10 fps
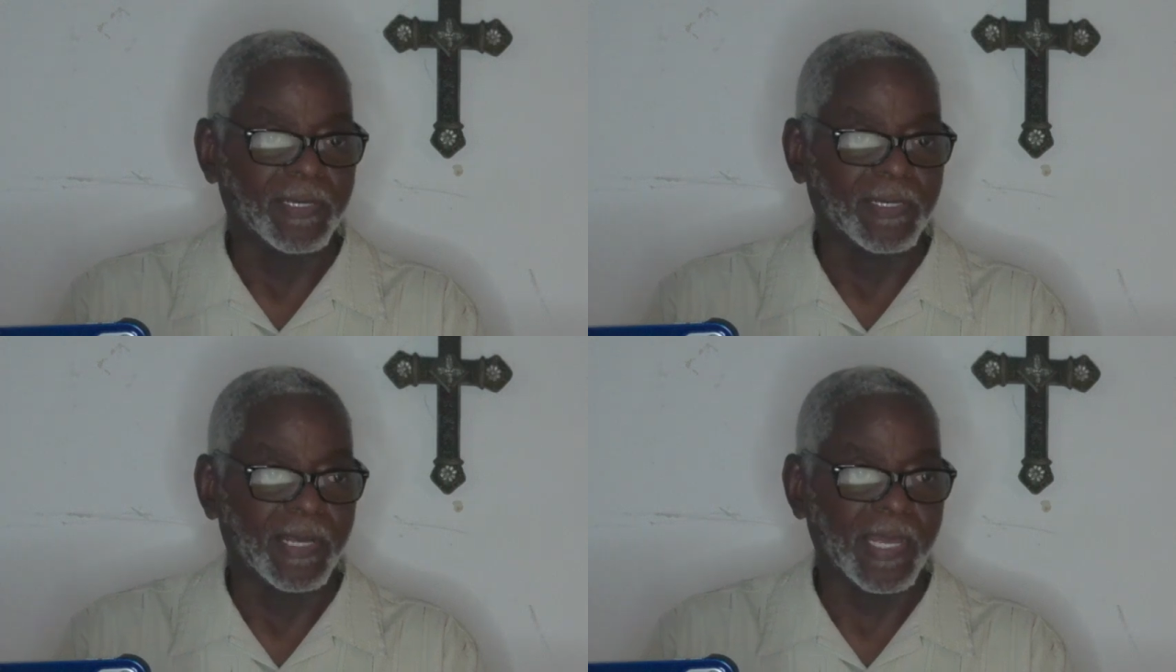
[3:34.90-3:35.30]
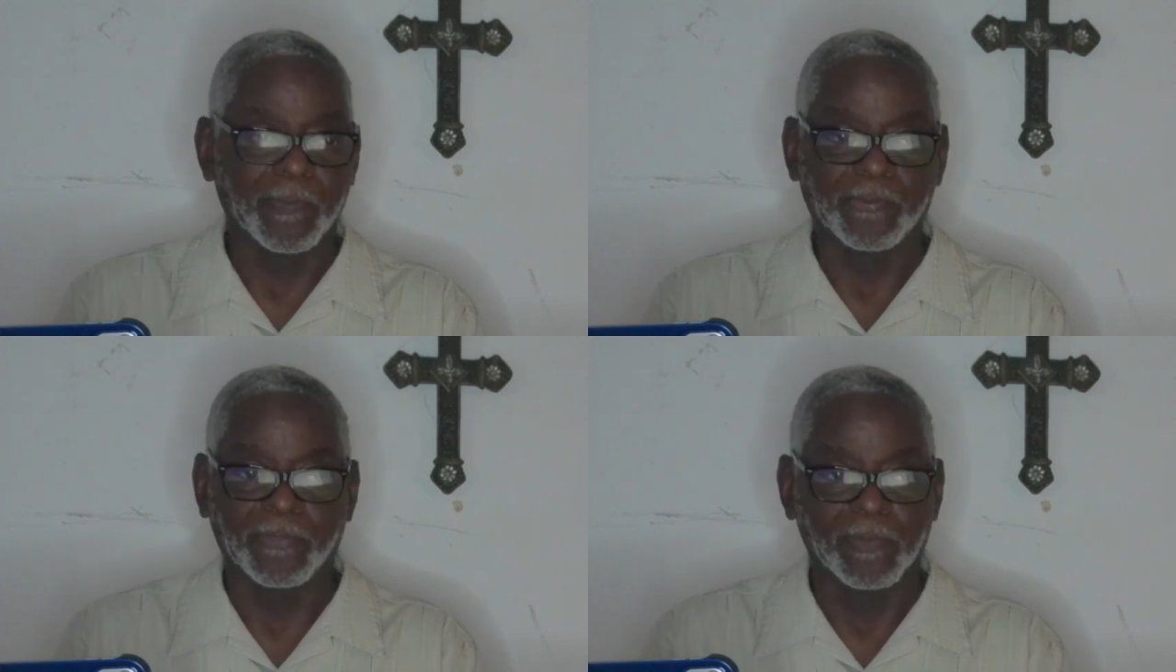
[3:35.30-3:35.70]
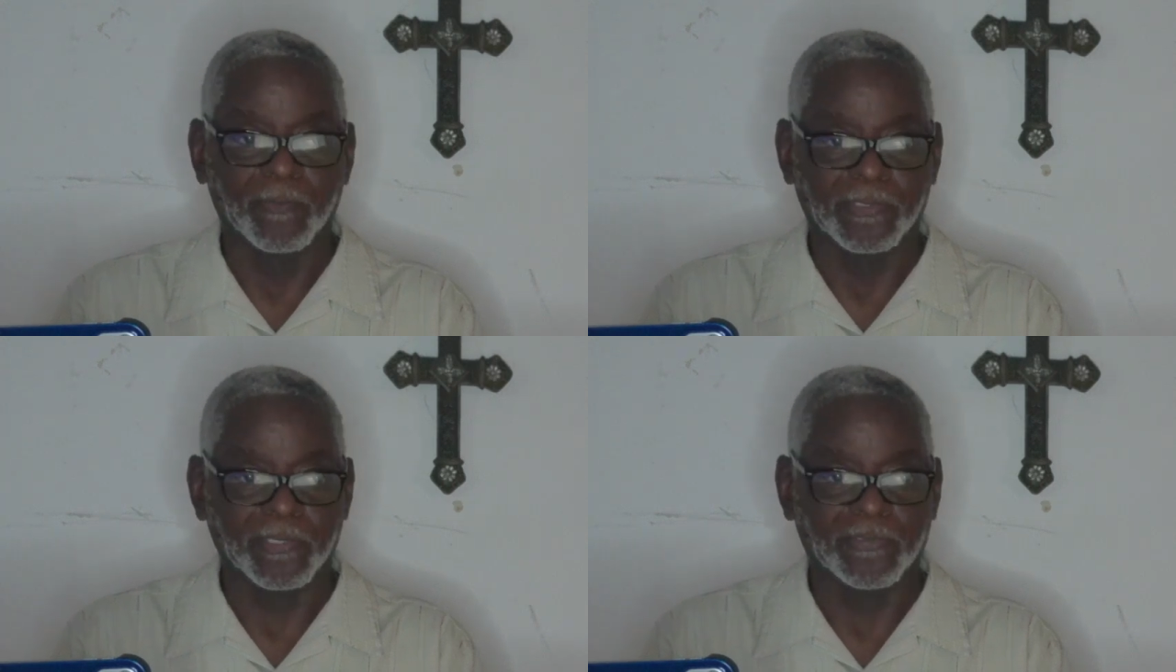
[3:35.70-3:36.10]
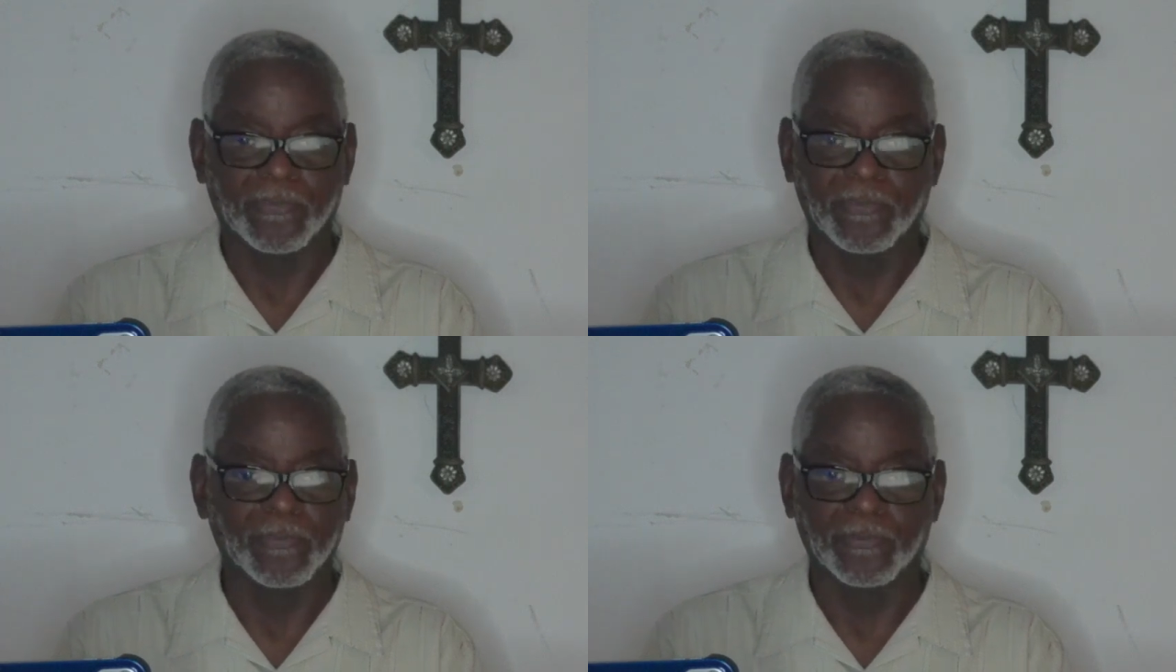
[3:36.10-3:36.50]
Absalom would just as
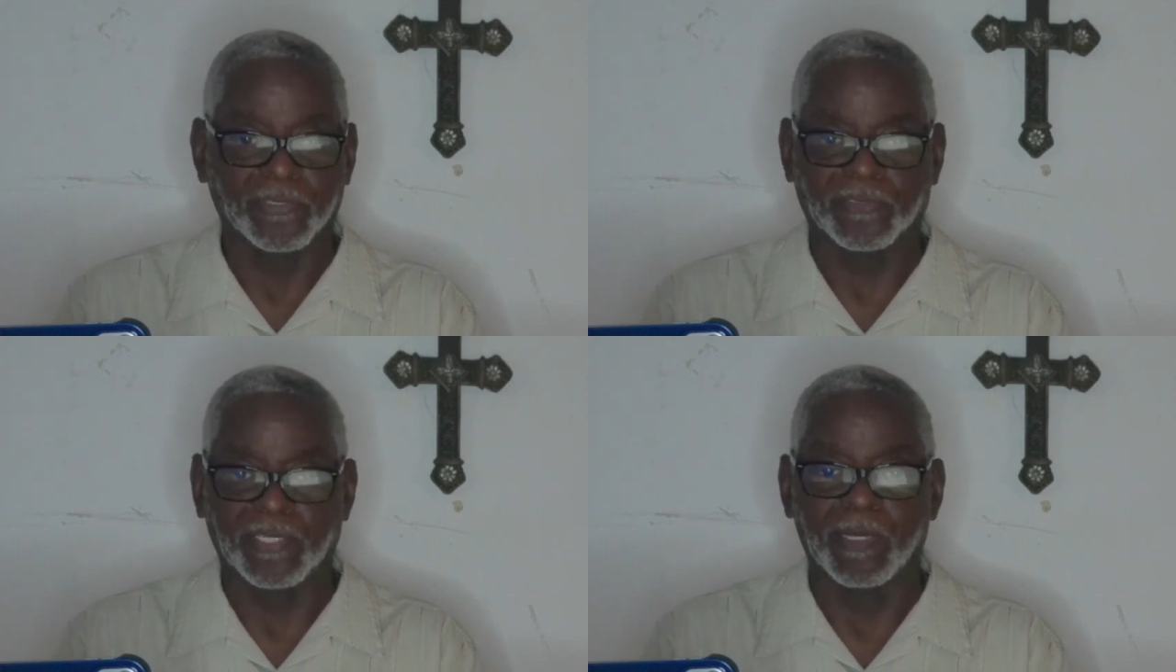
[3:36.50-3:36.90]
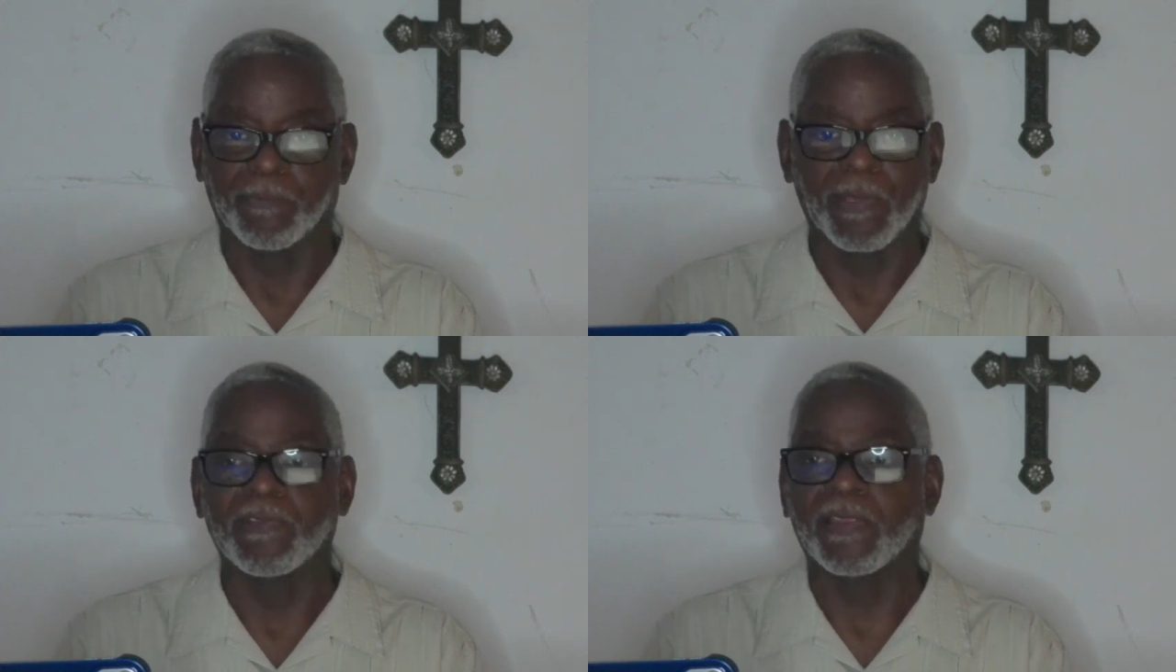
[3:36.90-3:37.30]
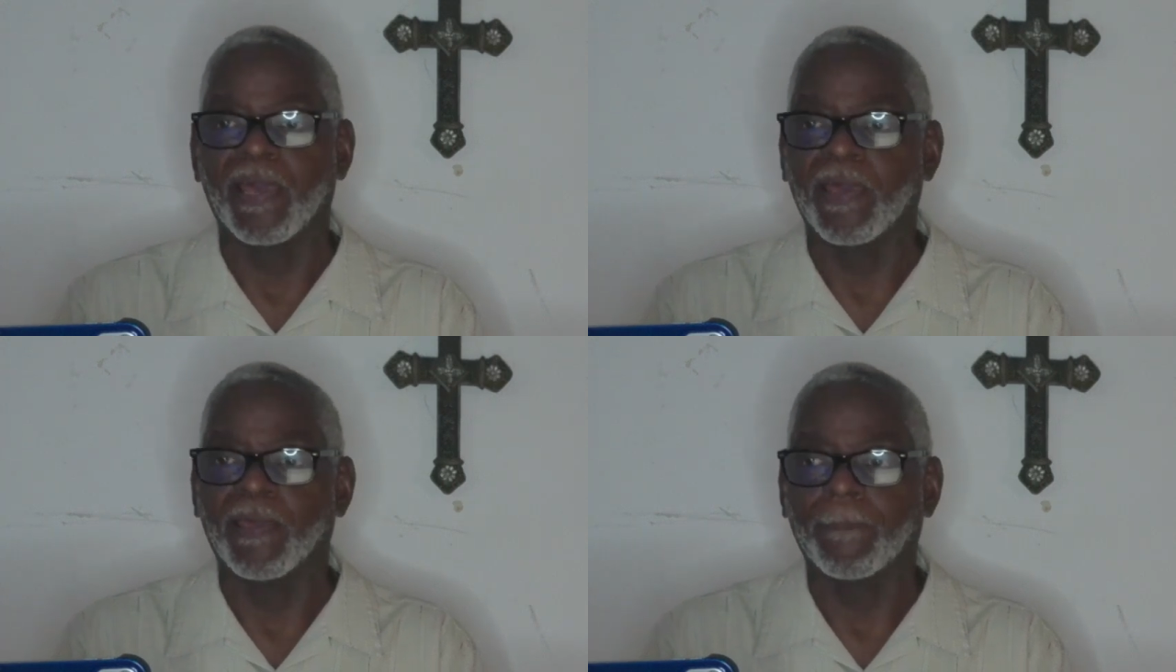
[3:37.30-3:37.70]
soon just tear up everything